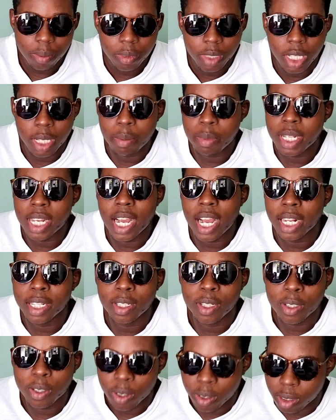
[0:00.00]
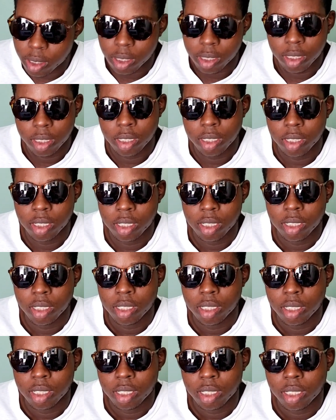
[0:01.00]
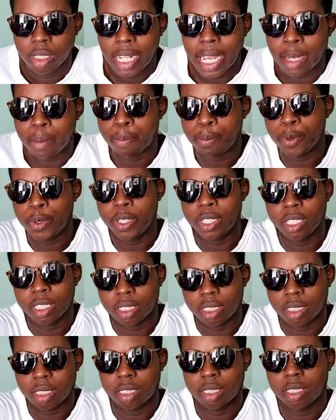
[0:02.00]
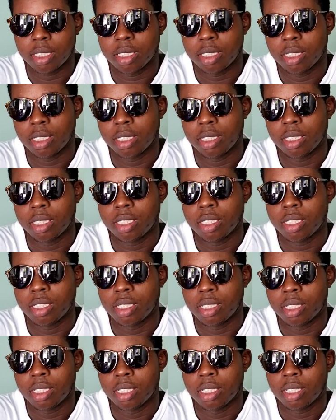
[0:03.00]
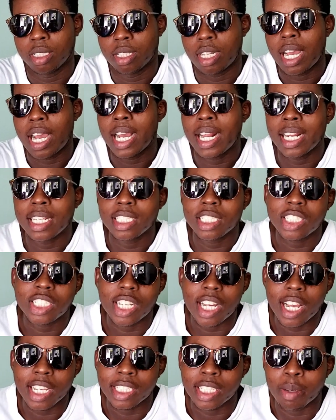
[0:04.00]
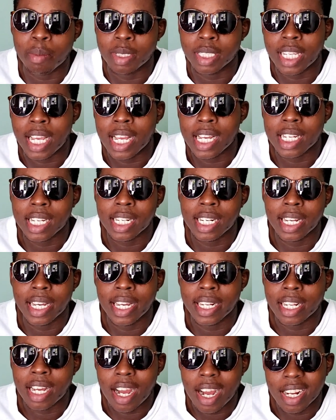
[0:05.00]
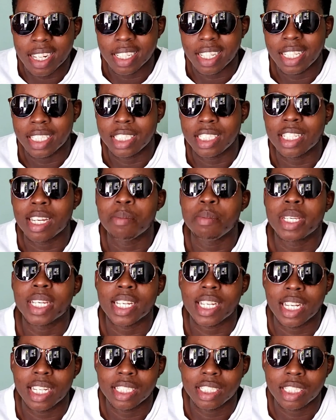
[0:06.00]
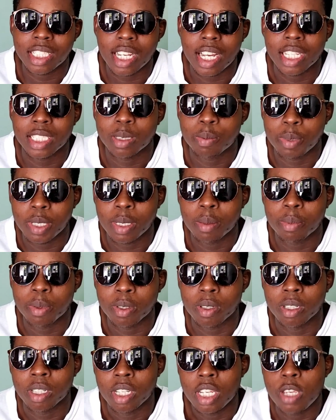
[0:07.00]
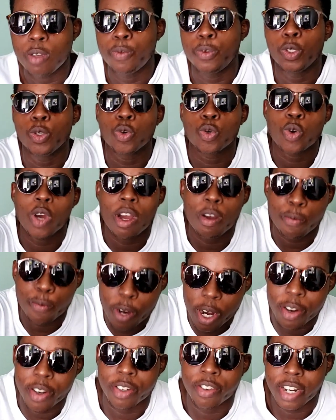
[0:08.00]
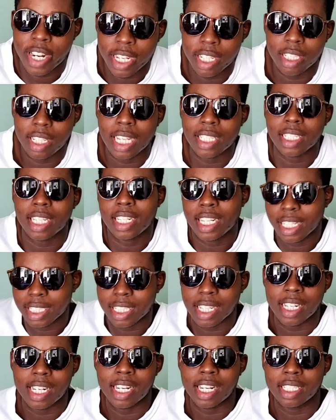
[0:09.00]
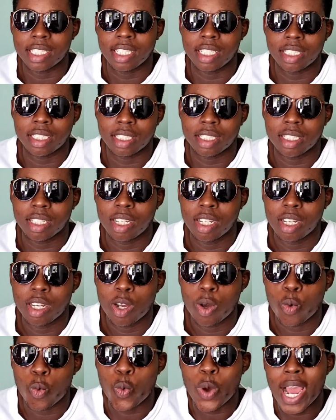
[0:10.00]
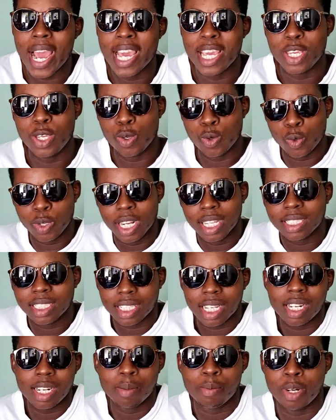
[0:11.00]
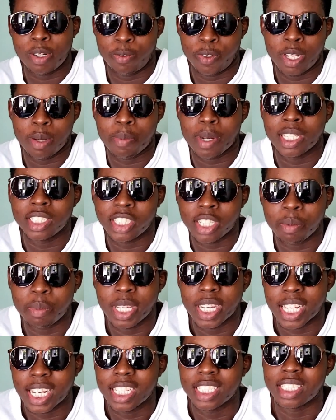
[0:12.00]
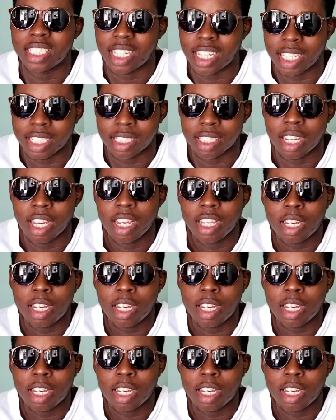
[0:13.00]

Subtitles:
Him now do nothing. Like Freakz. All of the charts him is Alkaline. And it's Jamaican charts, people. If you go a foreign, right, as a dancehall artist, why you da celebrate with the pan Jamaican charts?